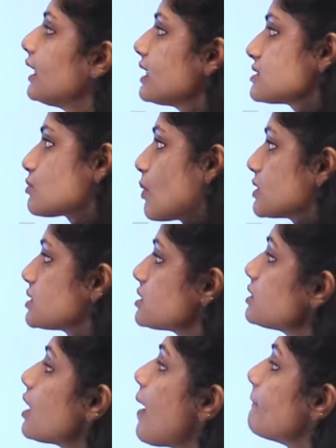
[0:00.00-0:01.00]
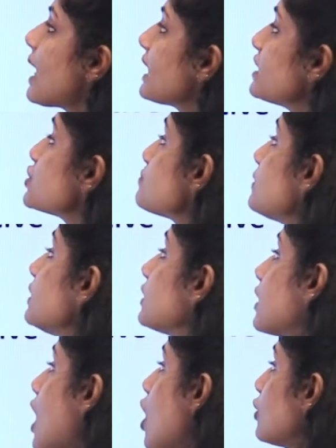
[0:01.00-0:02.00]
Next question, management
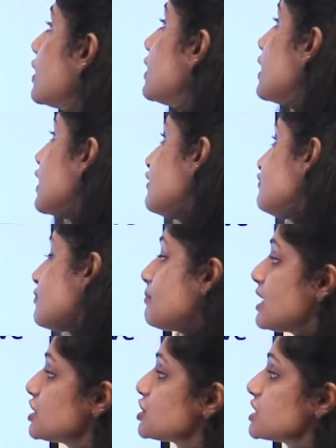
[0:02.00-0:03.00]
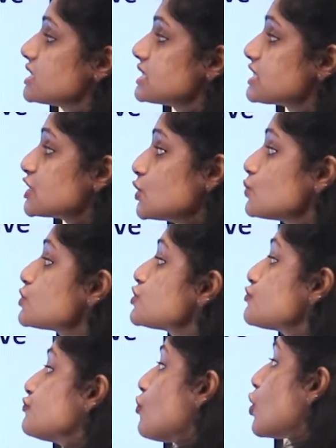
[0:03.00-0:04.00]
accounting information is used
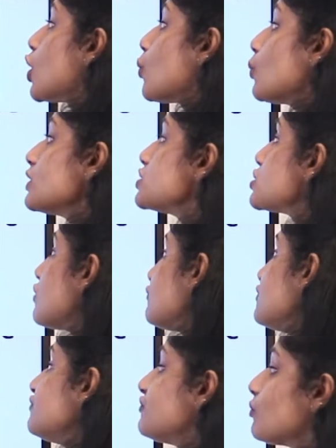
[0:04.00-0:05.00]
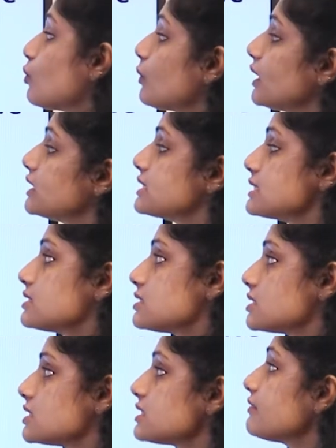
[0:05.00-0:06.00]
for which of the following
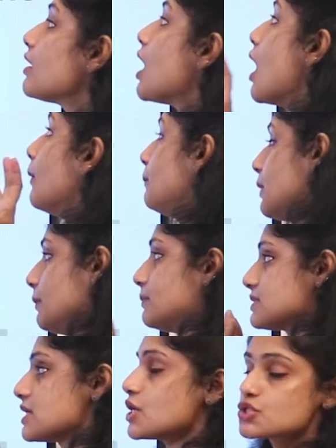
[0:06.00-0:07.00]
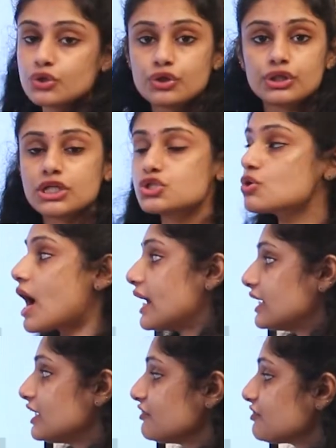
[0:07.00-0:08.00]
distinctive purpose? So you need to
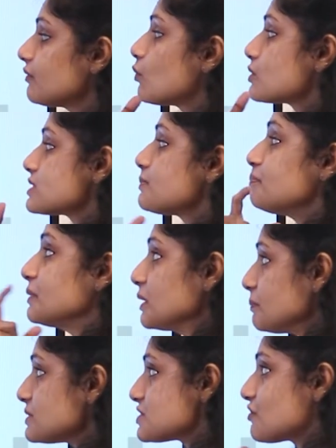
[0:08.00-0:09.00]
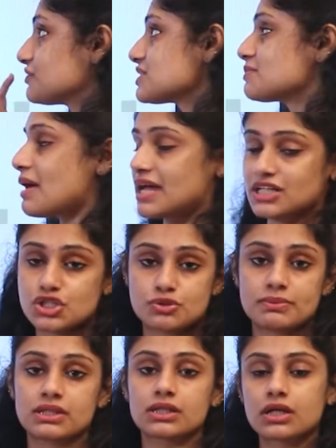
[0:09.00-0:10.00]
identify what's the purpose of this management